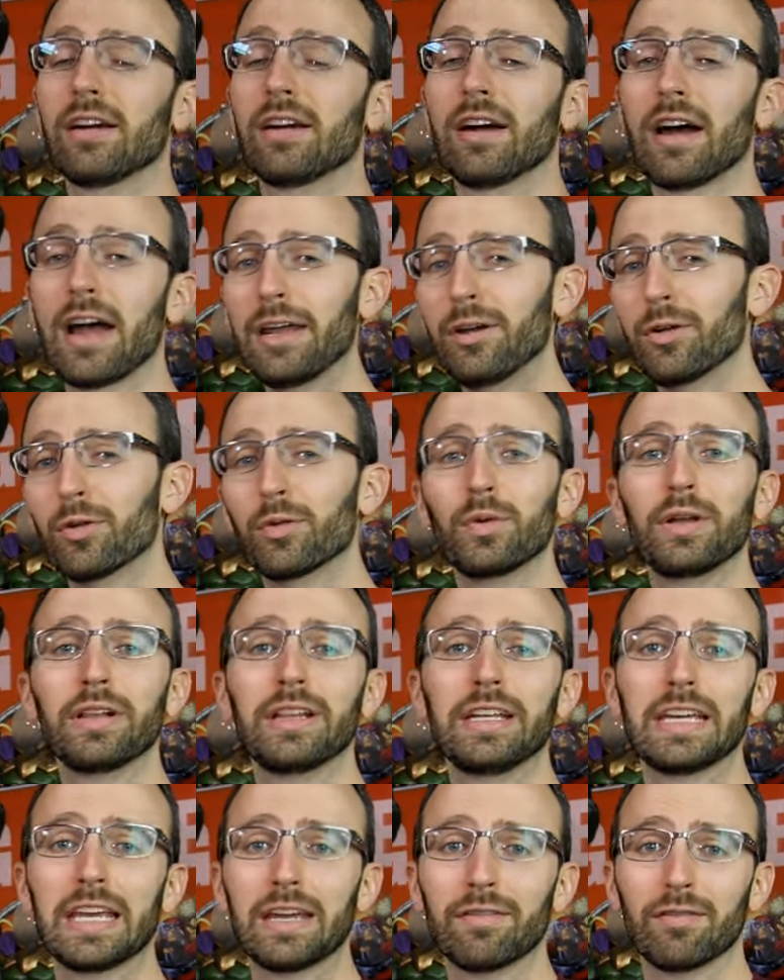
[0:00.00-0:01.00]
I don't
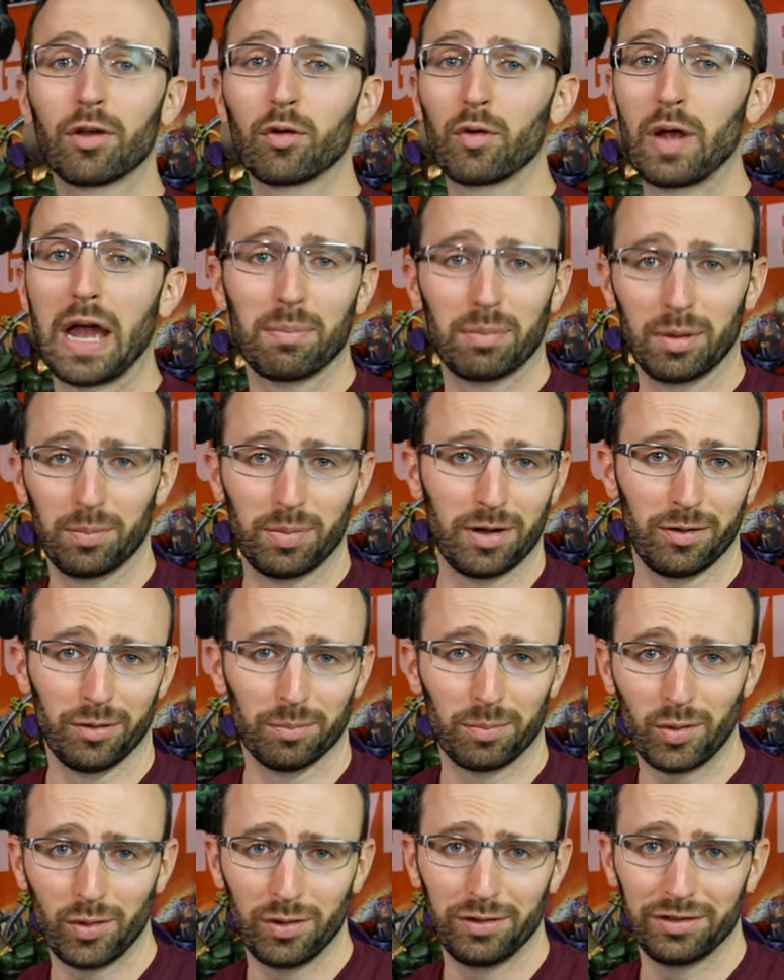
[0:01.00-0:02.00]
really give a crap
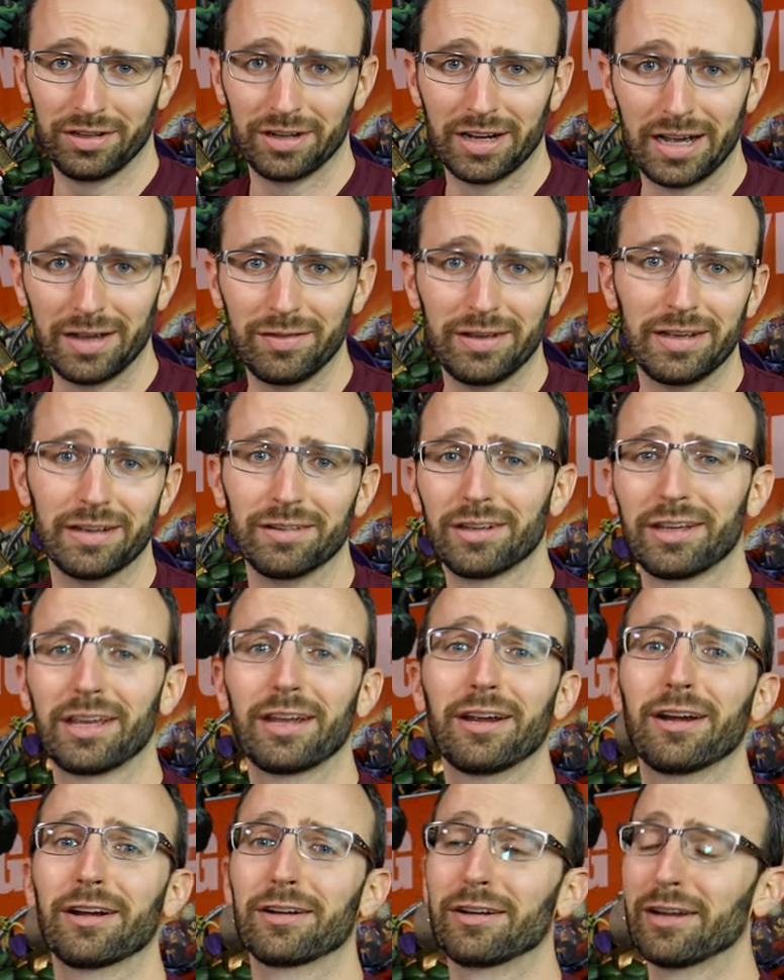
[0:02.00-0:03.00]
about Poison Ivy as a
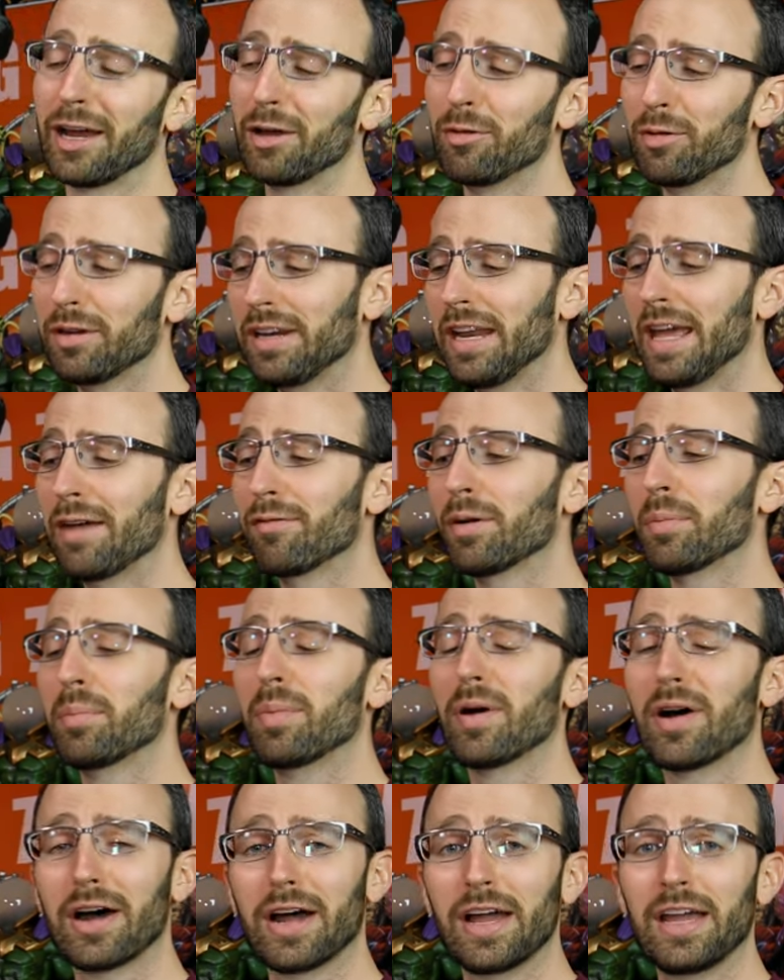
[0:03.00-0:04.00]
character. I would never
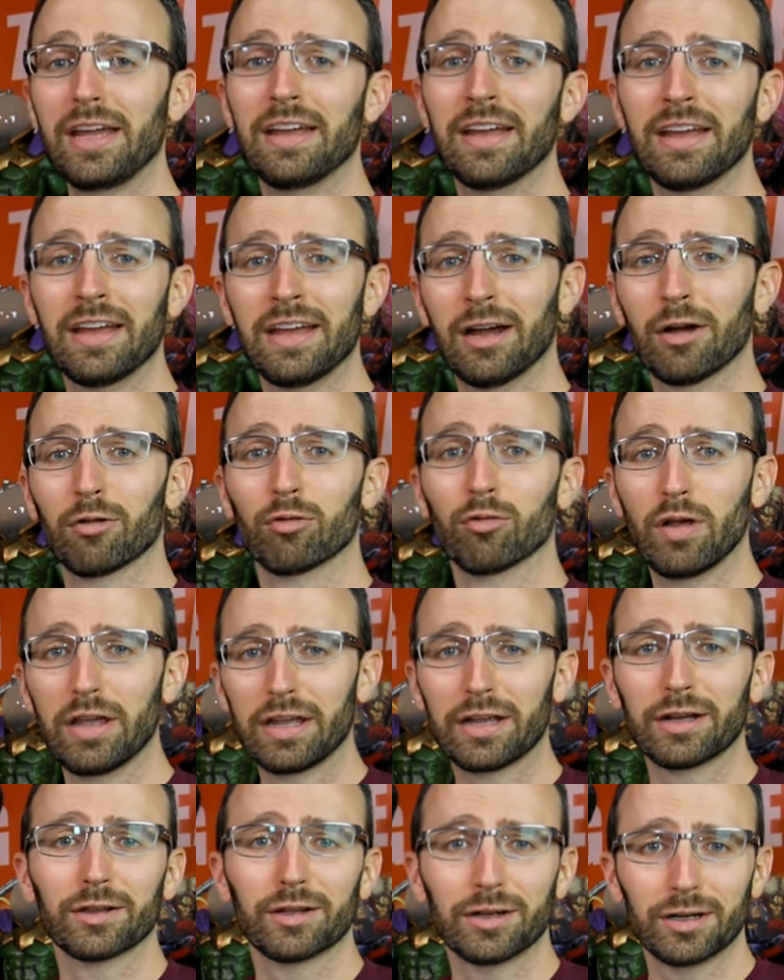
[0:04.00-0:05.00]
buy a
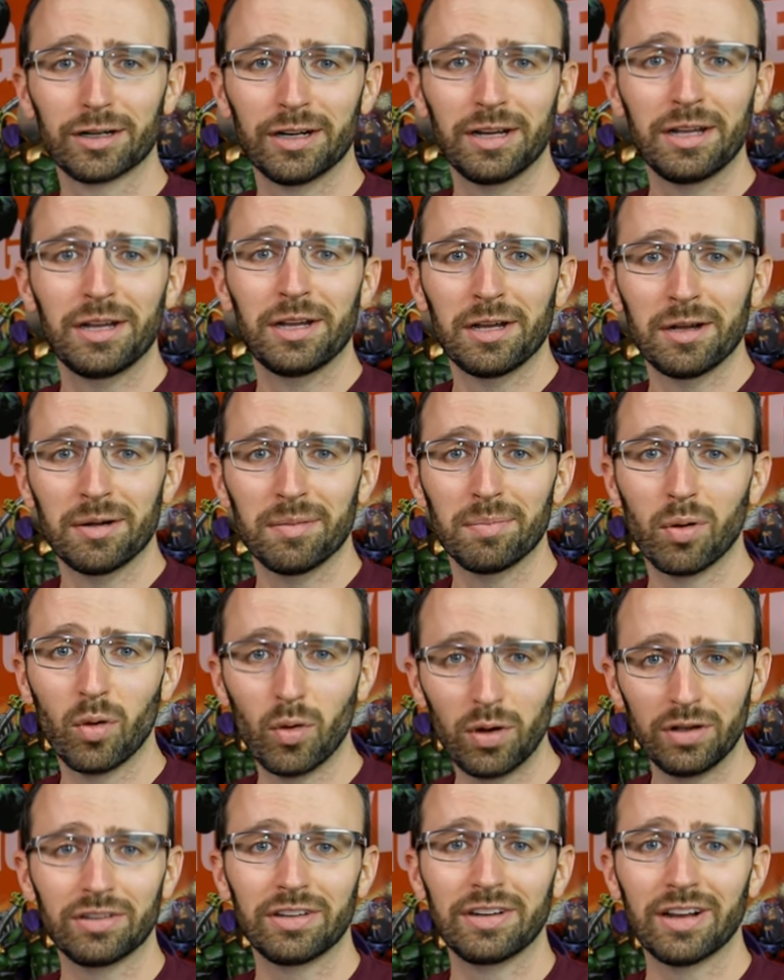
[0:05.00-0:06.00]
regular
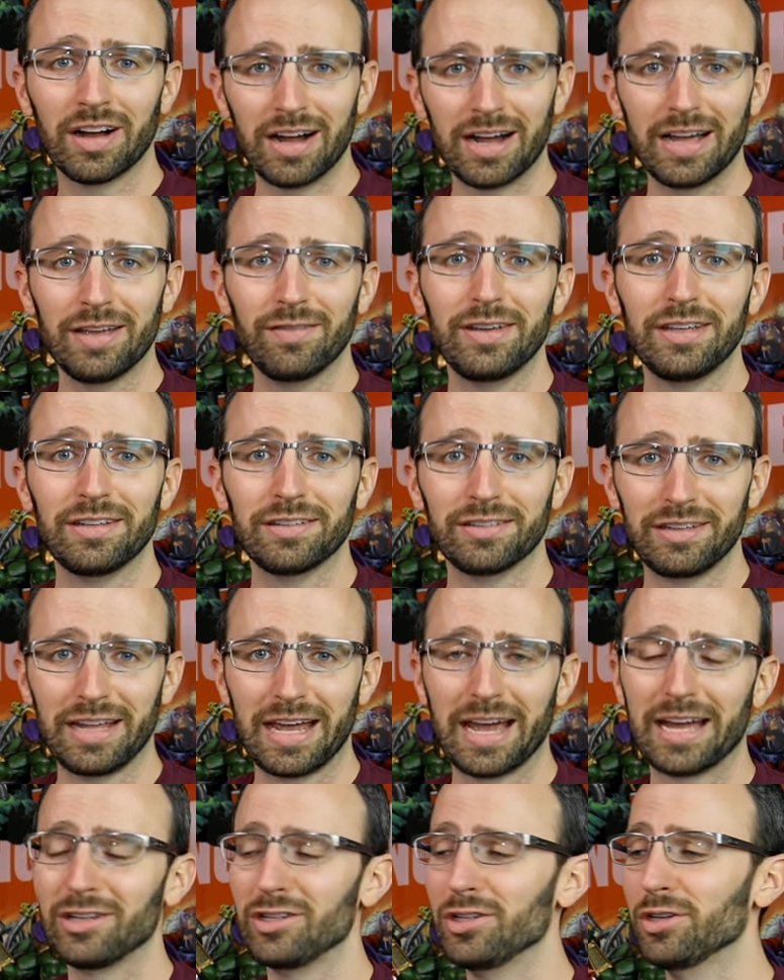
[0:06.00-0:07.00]
Poison Ivy
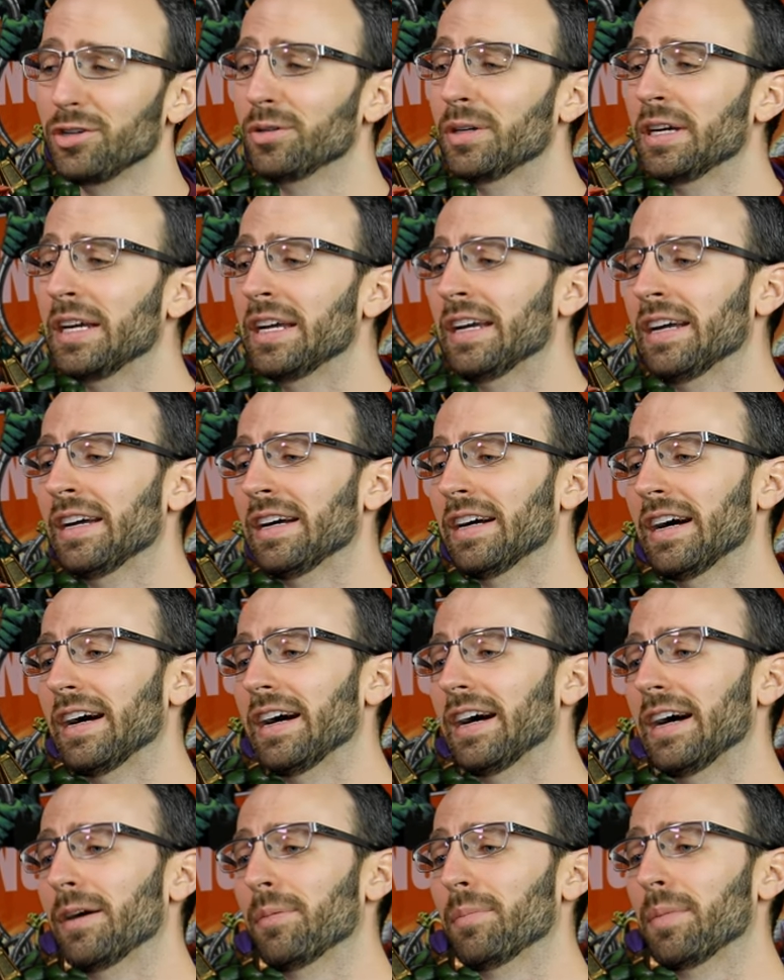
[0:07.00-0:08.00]
statue,
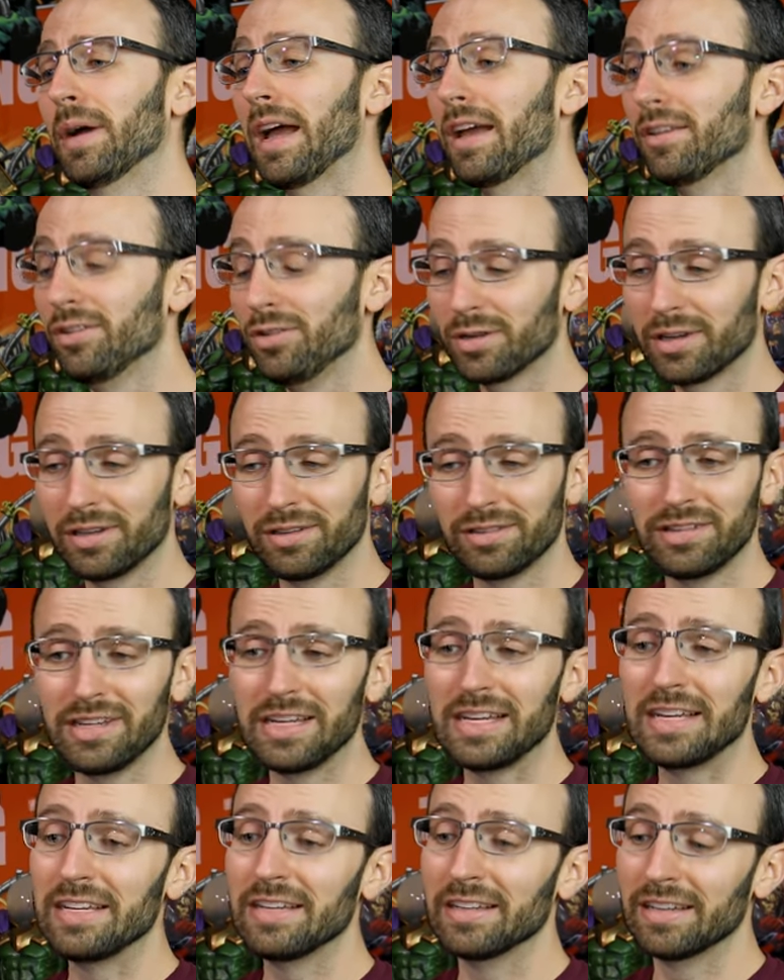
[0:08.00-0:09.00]
but as you can
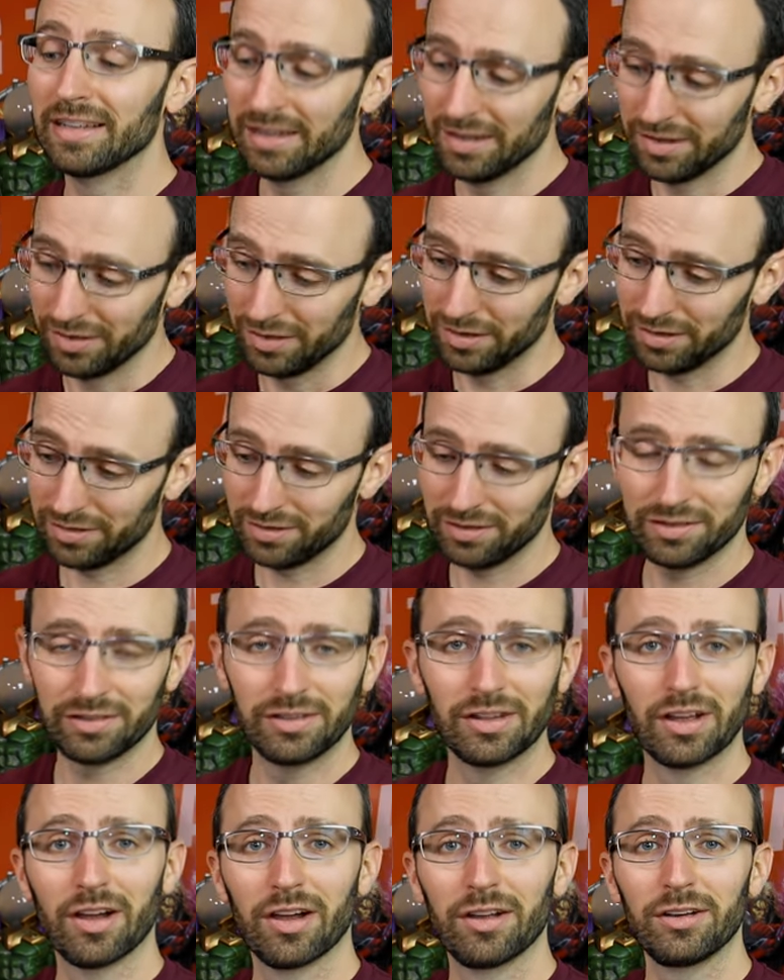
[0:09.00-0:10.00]
see, this is
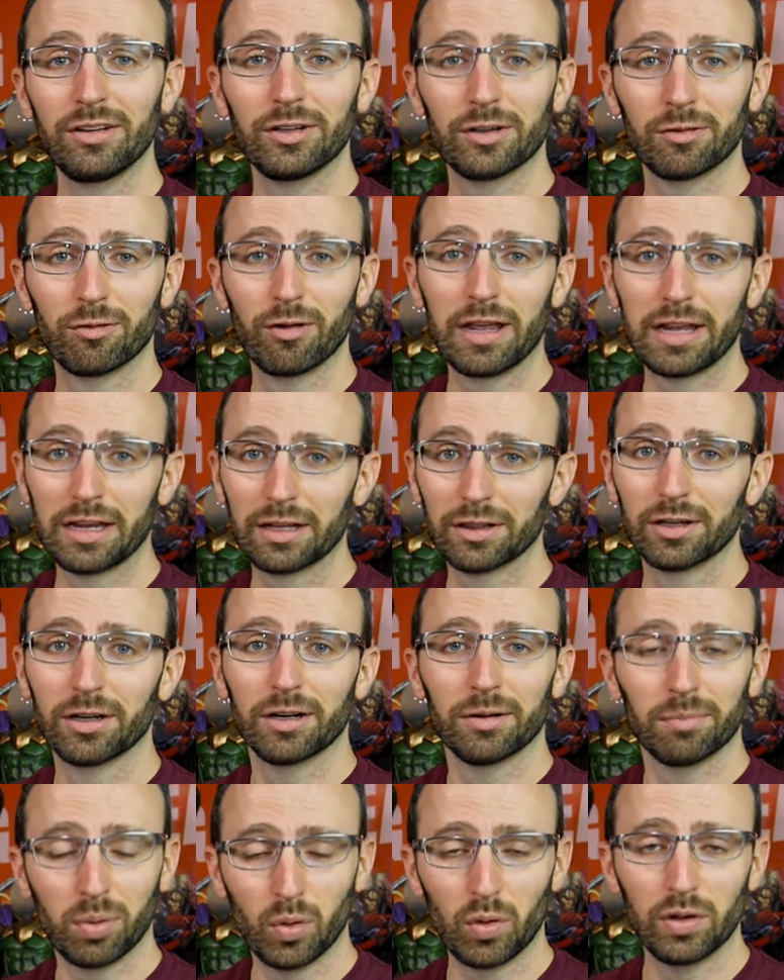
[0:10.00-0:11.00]
not your
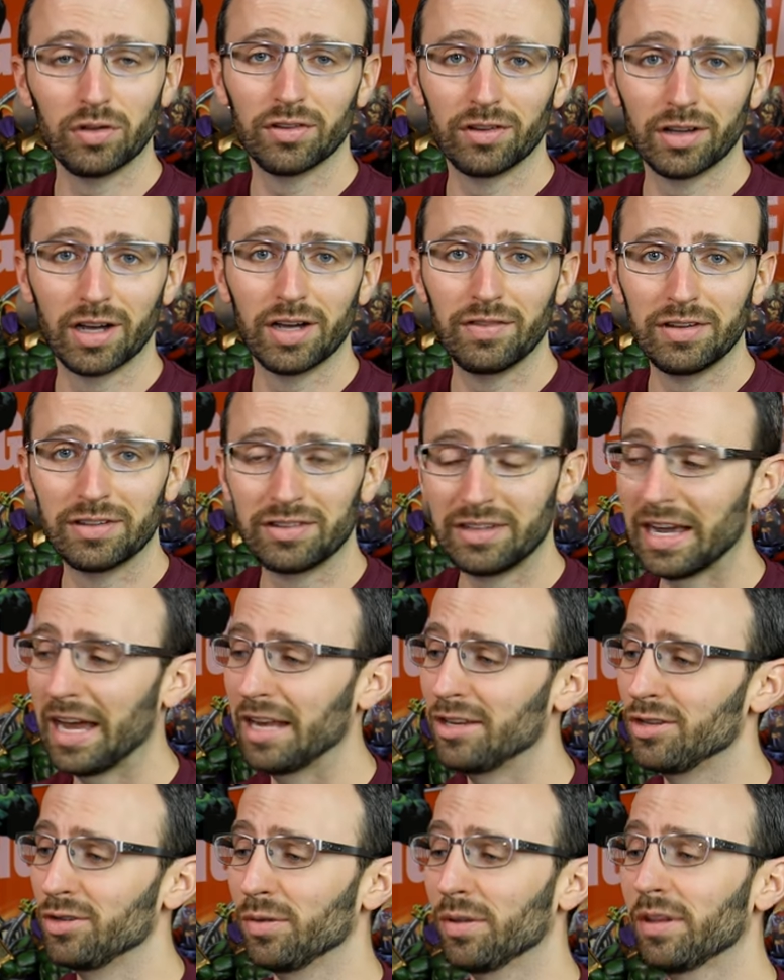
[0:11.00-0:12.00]
regular Poison Ivy
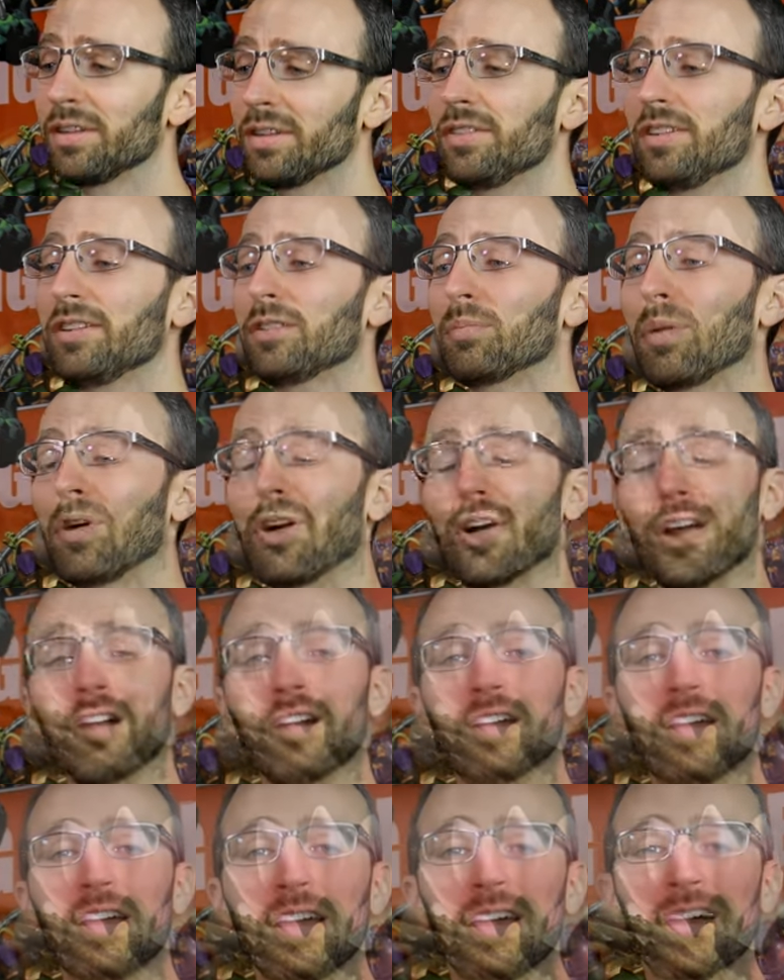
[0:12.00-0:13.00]
statue. This is
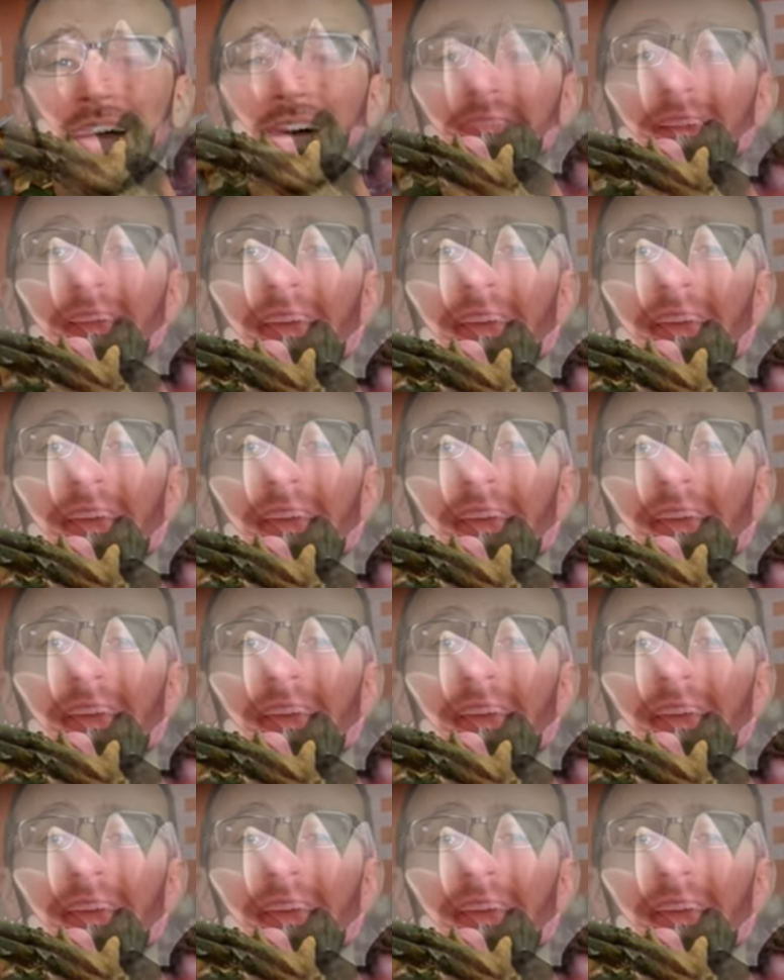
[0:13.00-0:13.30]
part of